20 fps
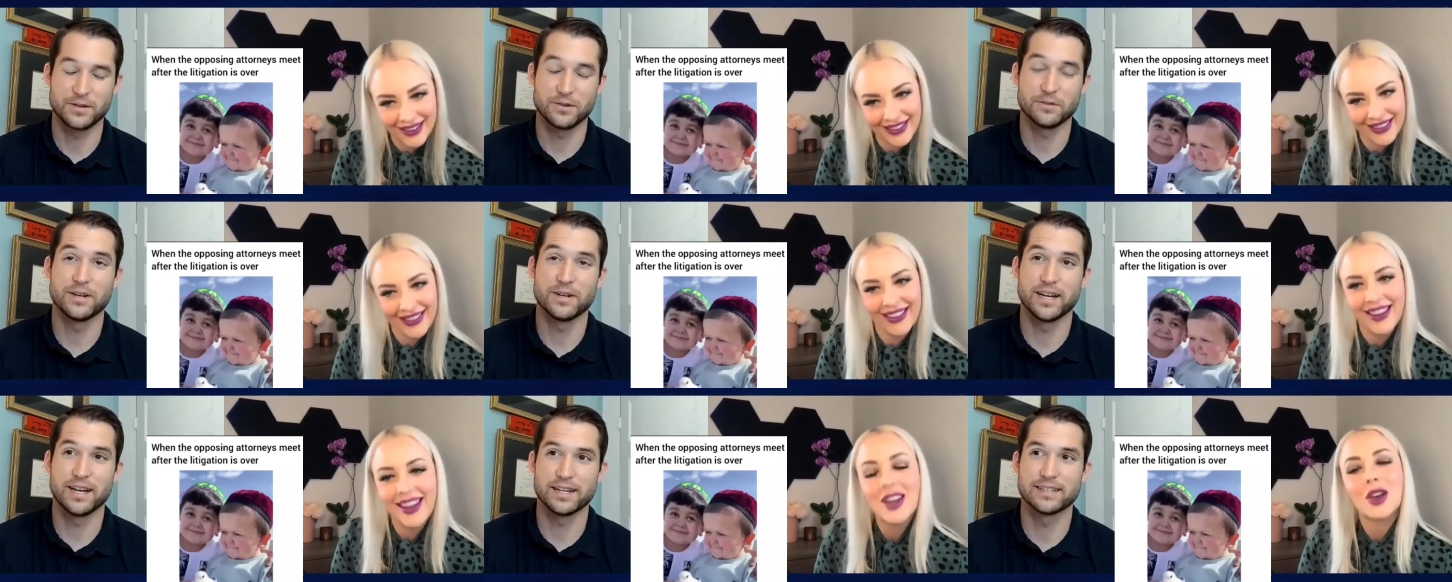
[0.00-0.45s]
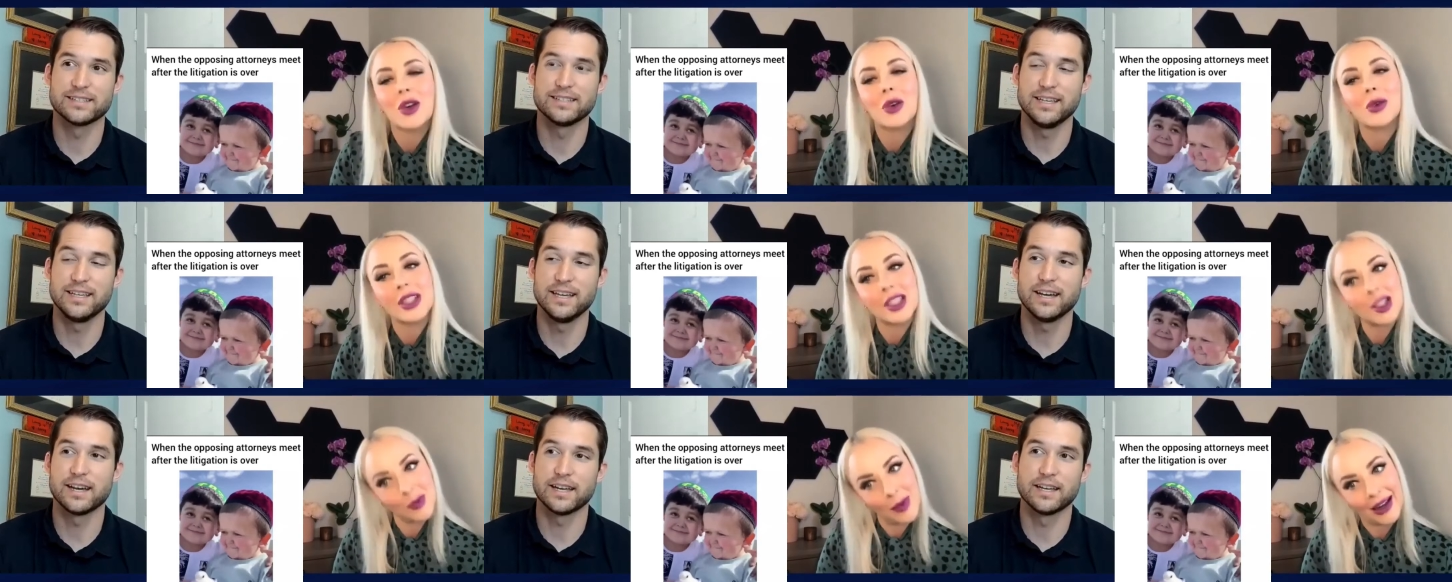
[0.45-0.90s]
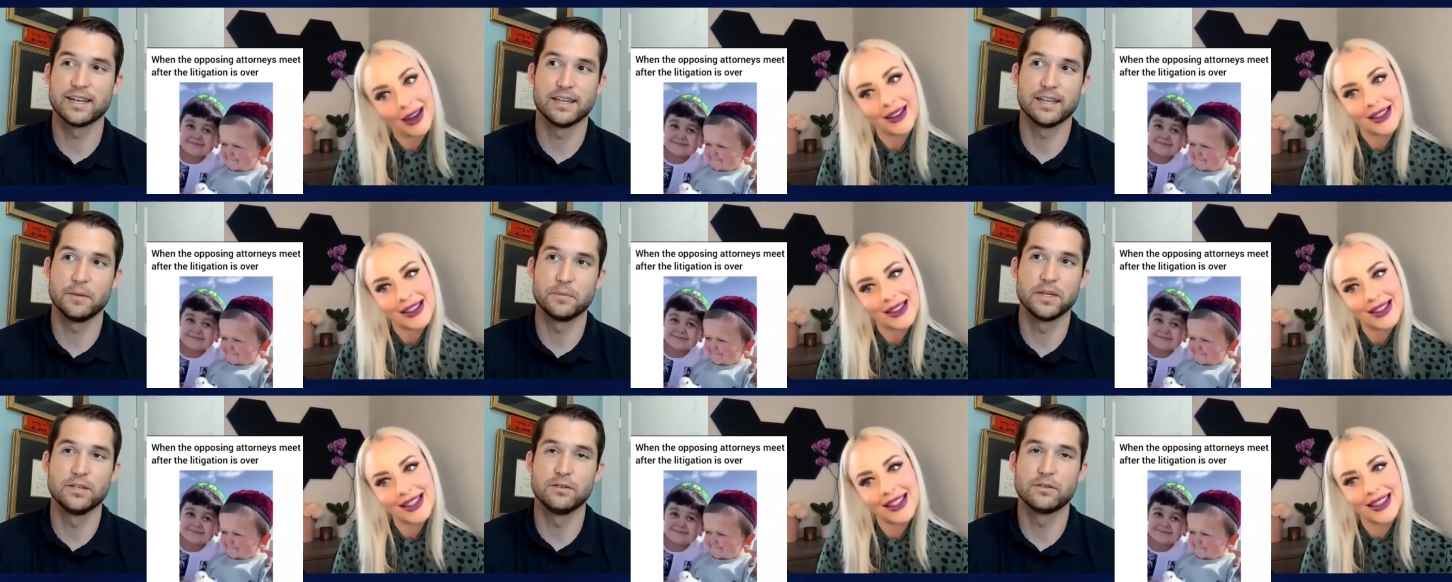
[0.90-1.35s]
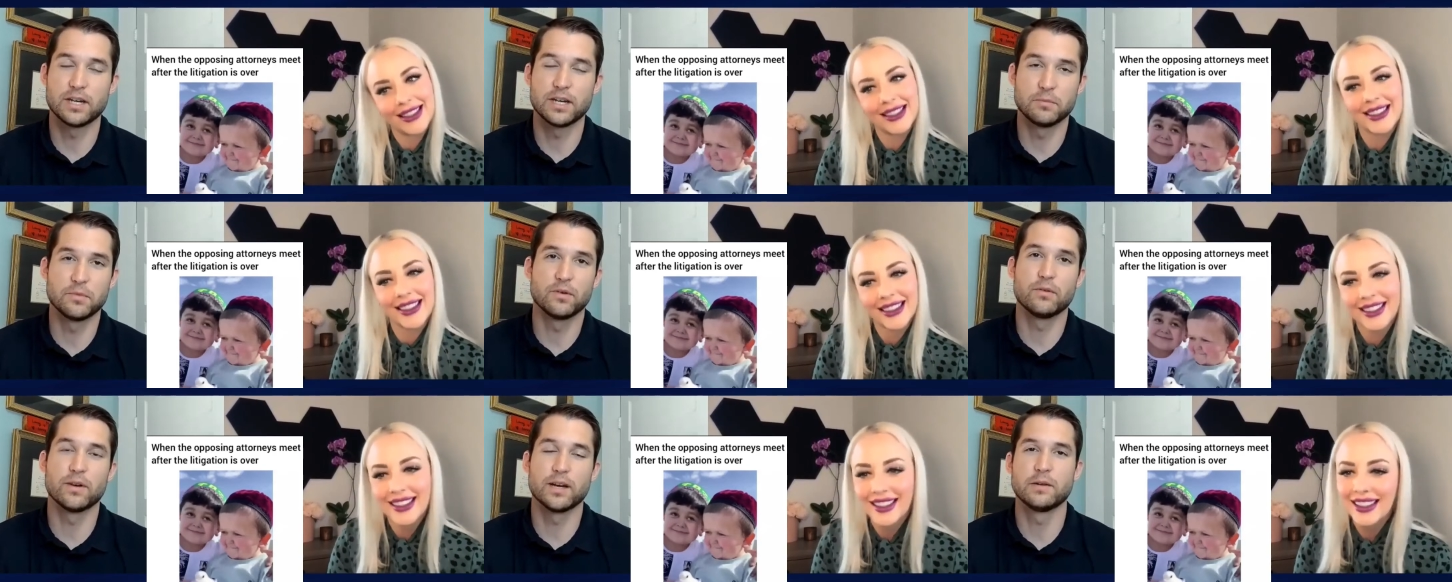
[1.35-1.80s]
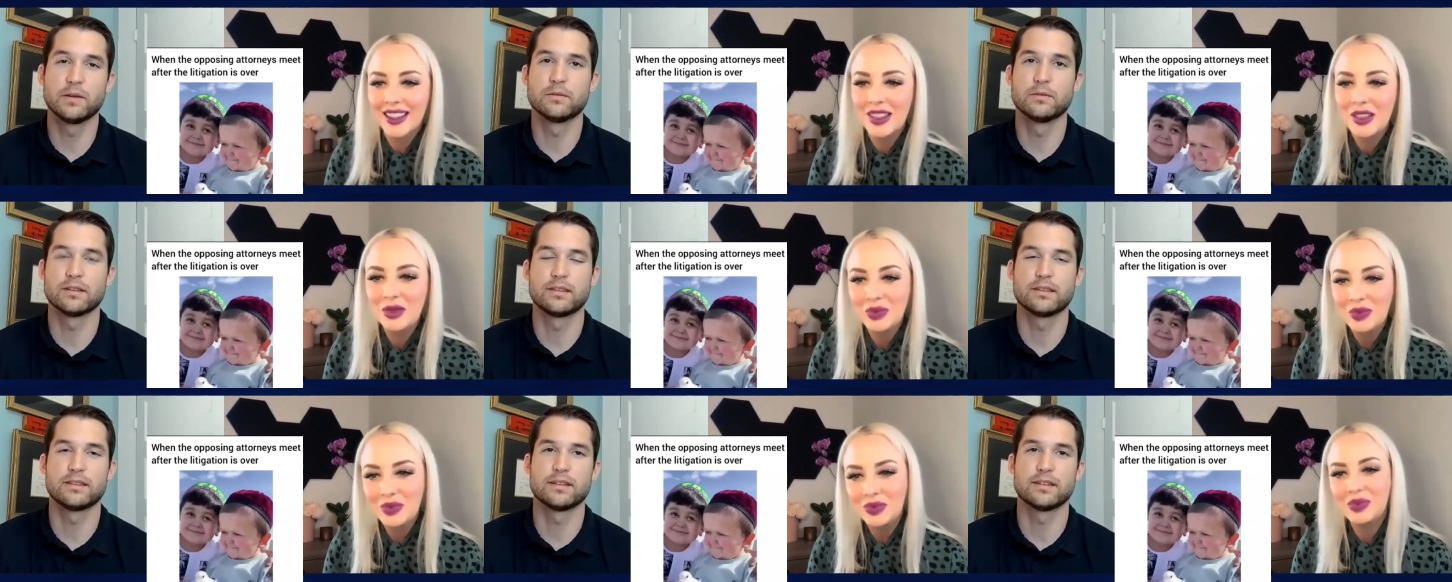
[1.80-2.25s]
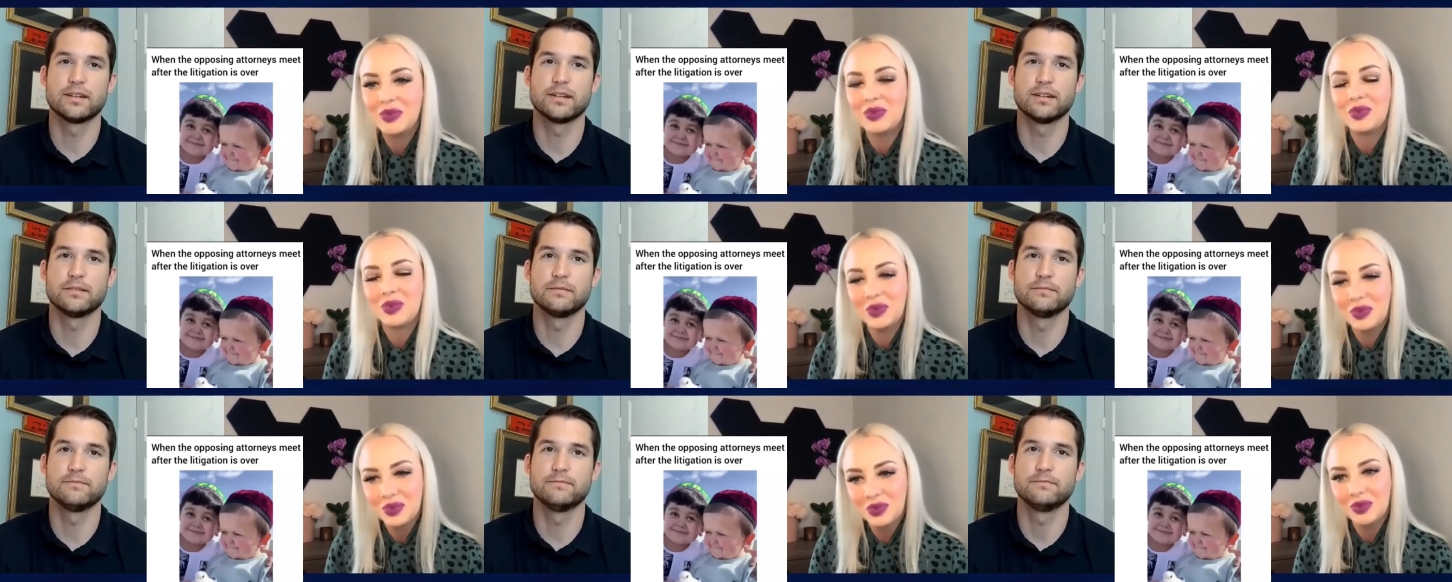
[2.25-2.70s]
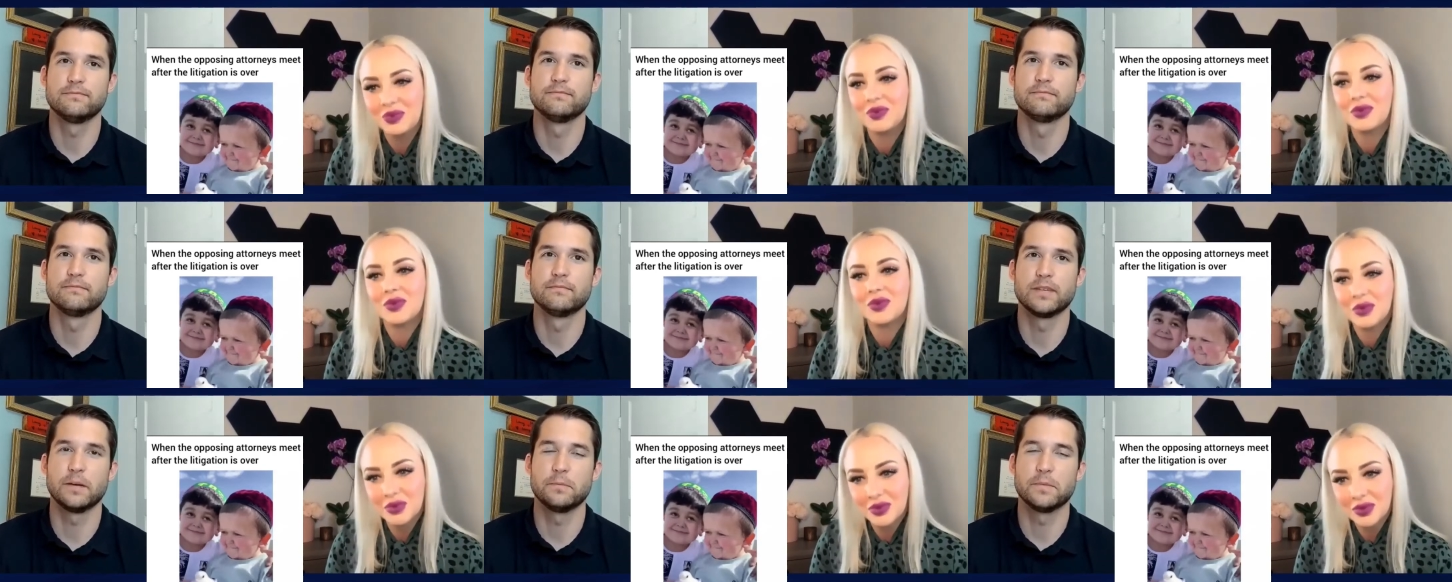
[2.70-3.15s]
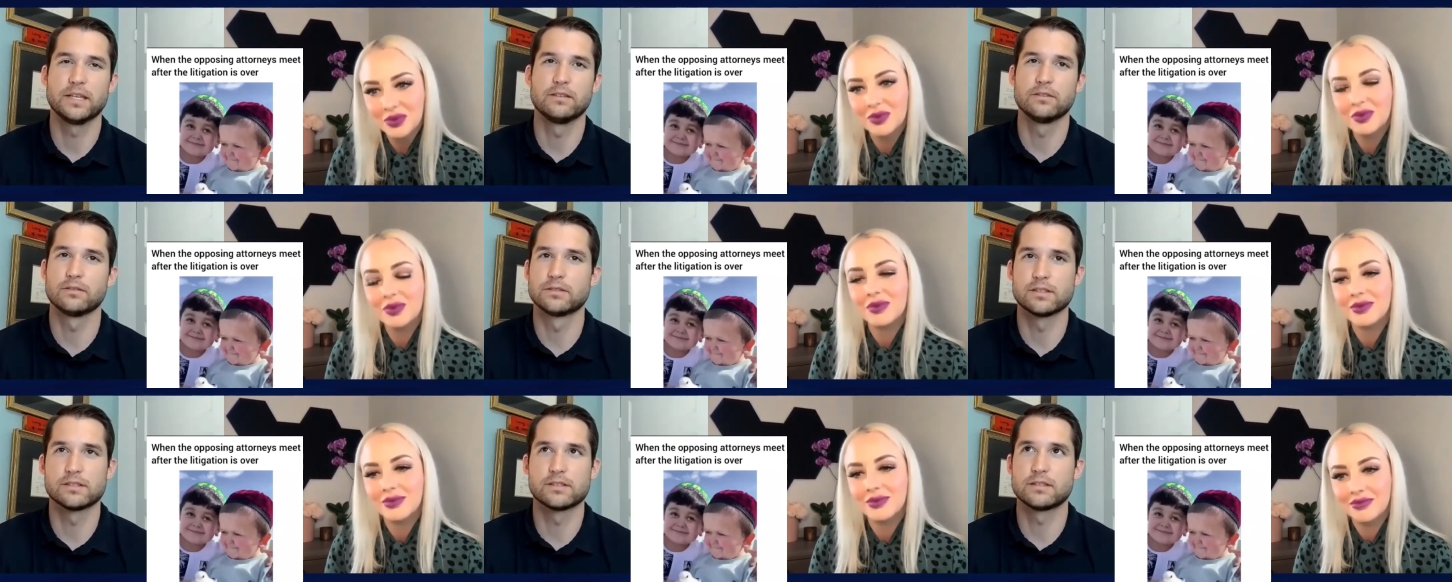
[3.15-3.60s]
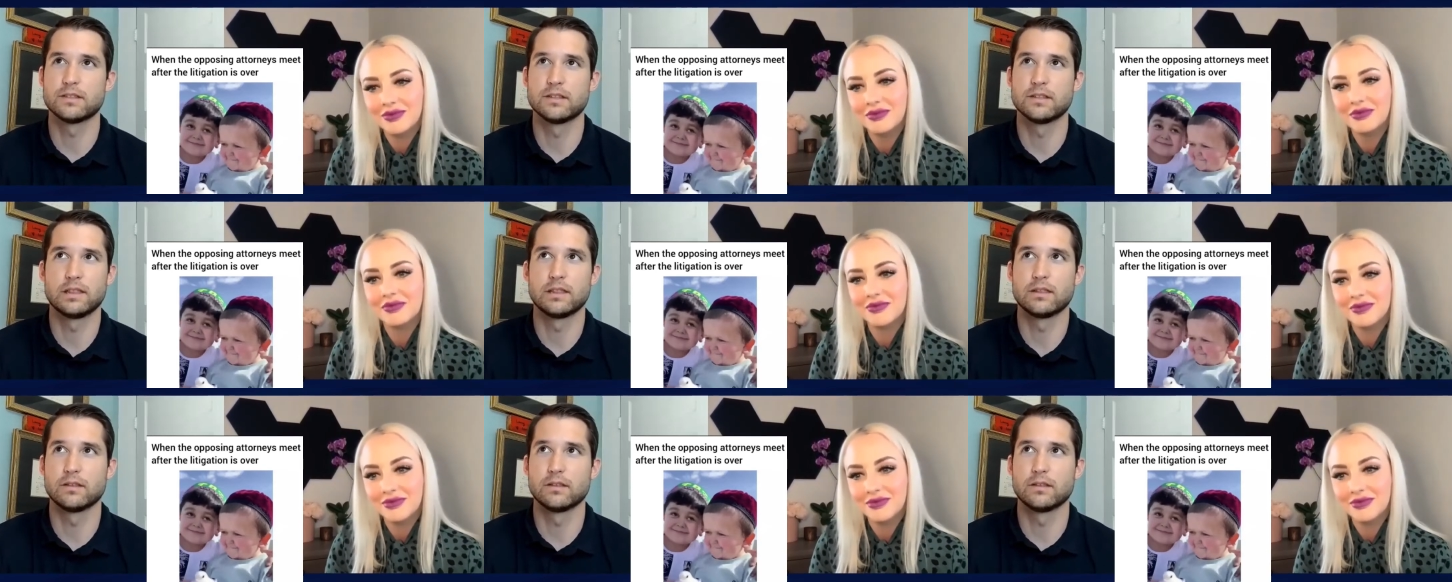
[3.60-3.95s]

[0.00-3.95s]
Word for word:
Speaker 1: correct yeah and i mean you come away with um i mean you'll just